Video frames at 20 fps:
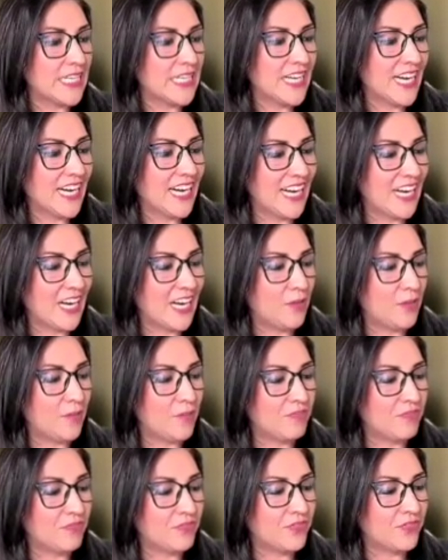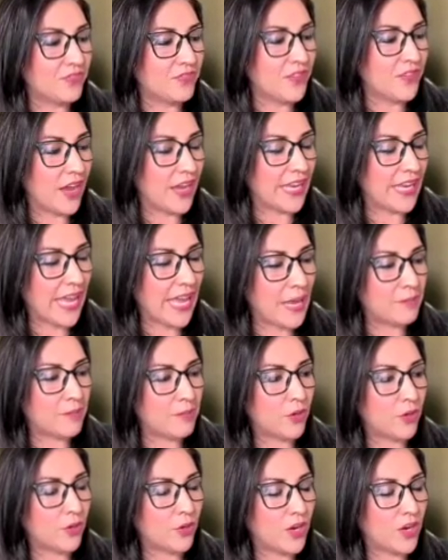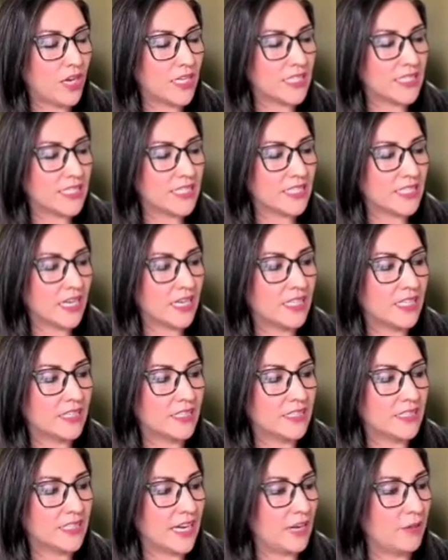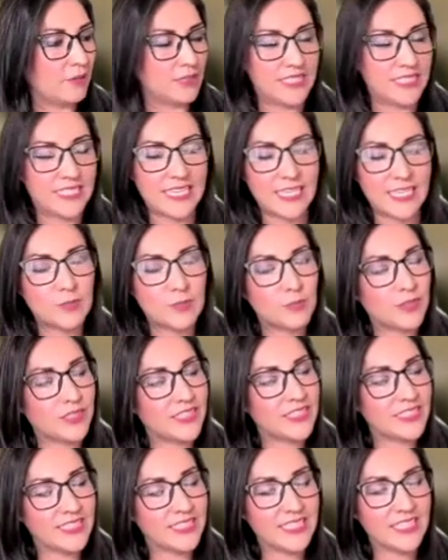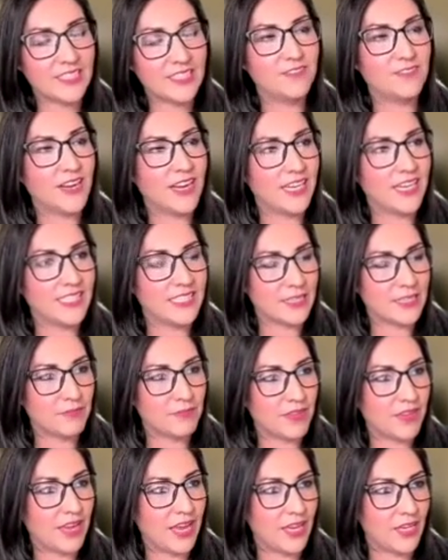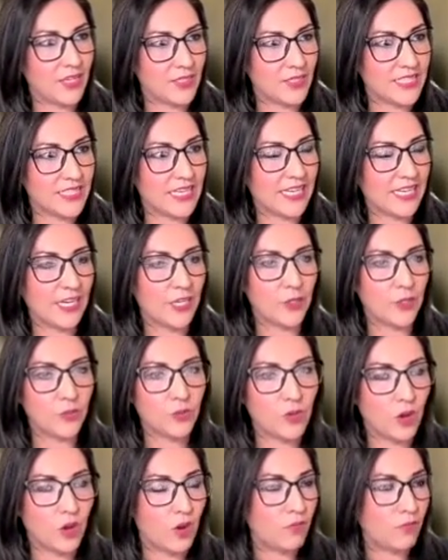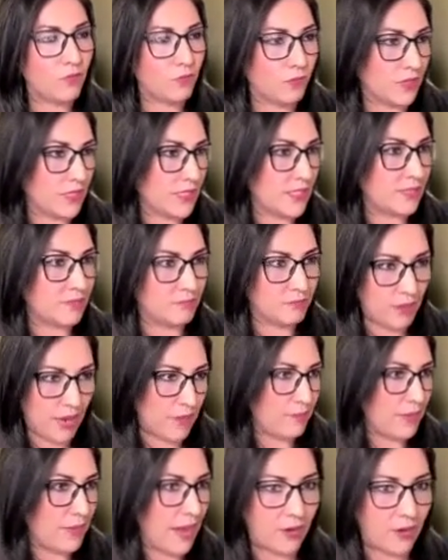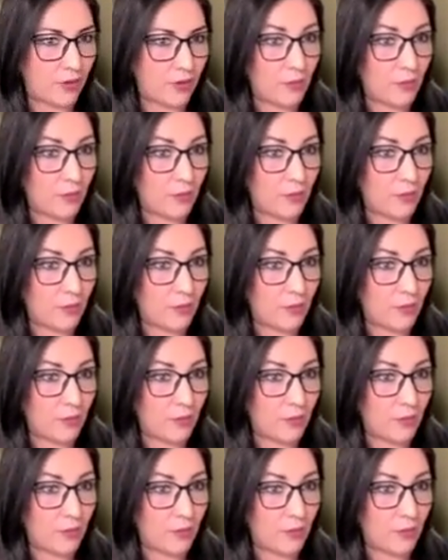um, I came across, I was desperate to find something else. And I knew golf was my background,